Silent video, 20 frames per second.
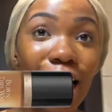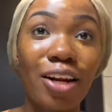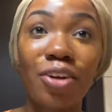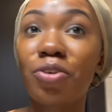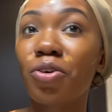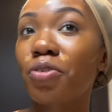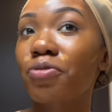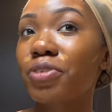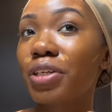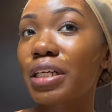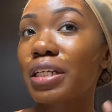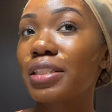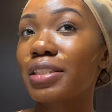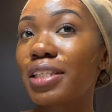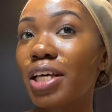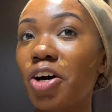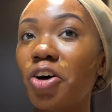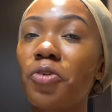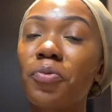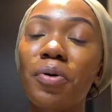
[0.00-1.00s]
I don't know if you can
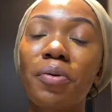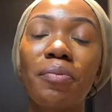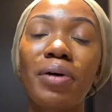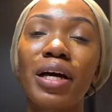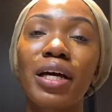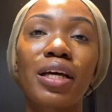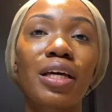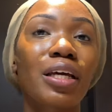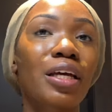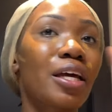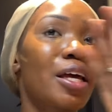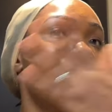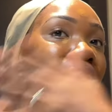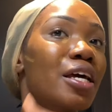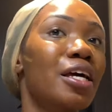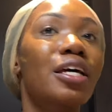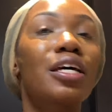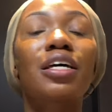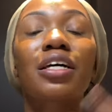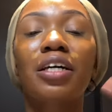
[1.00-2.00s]
tell, but my
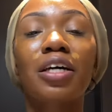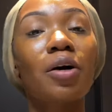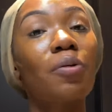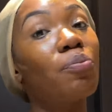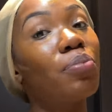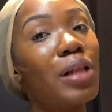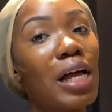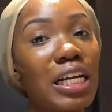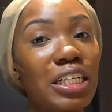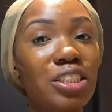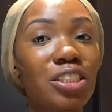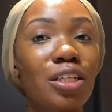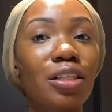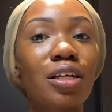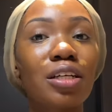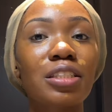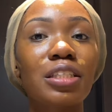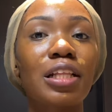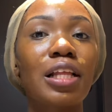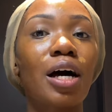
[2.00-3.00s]
complexion
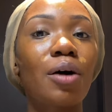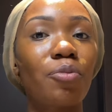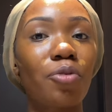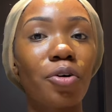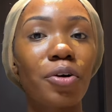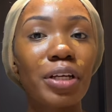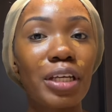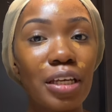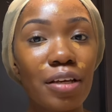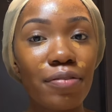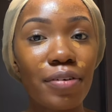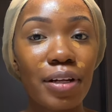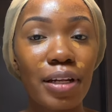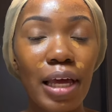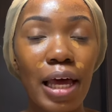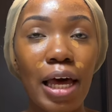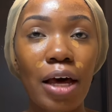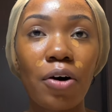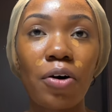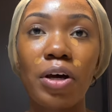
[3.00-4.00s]
looks a lot more even
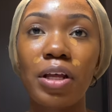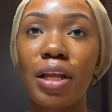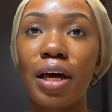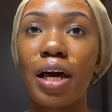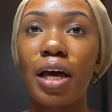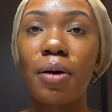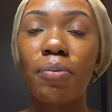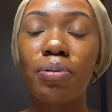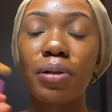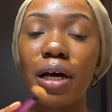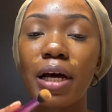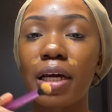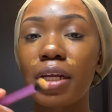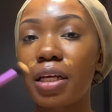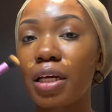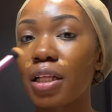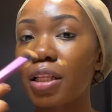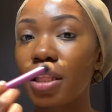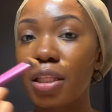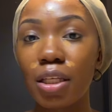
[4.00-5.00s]
now, and I applied
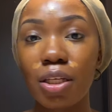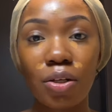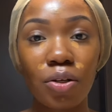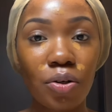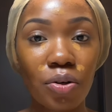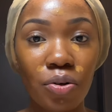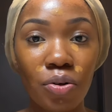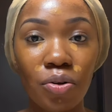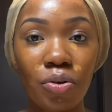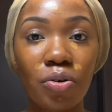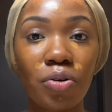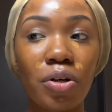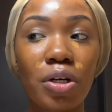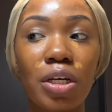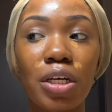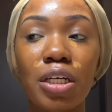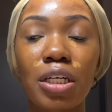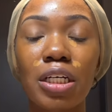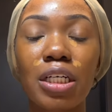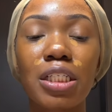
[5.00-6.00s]
a little
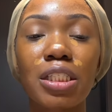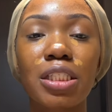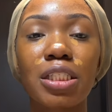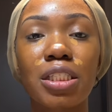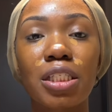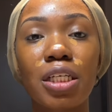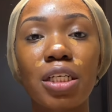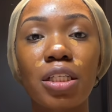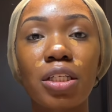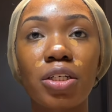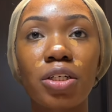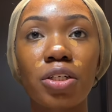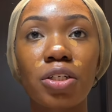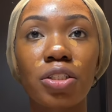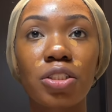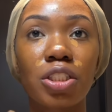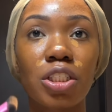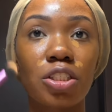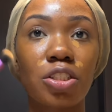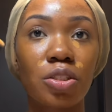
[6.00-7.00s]

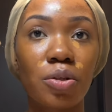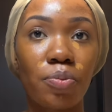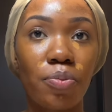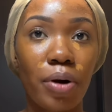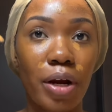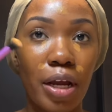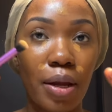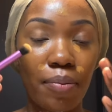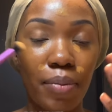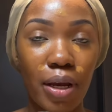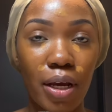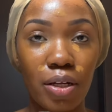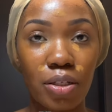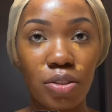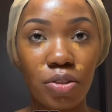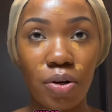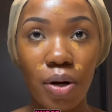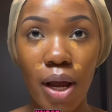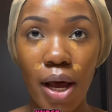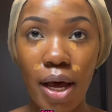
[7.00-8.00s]
concealer just to brighten my
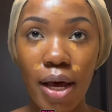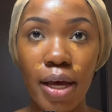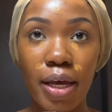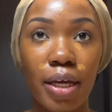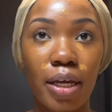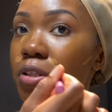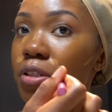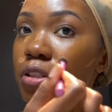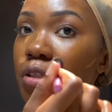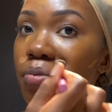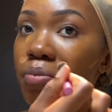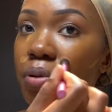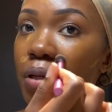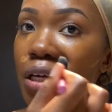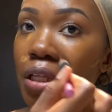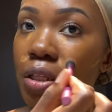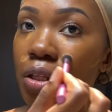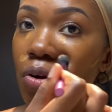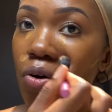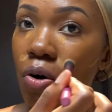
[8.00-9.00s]
under eye. To
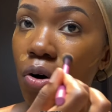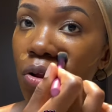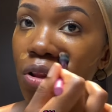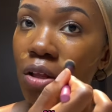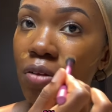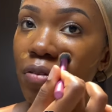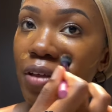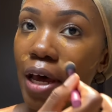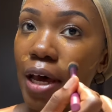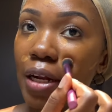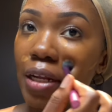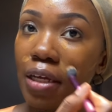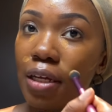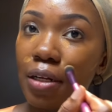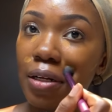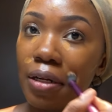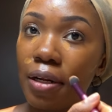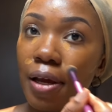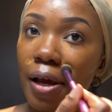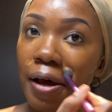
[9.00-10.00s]
blend all of that
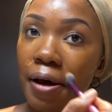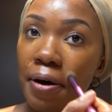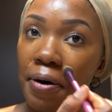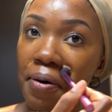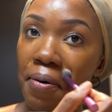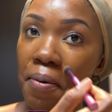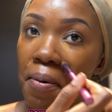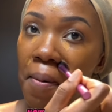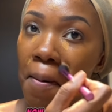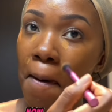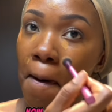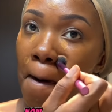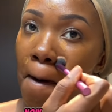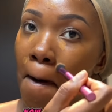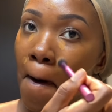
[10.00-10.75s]
in now.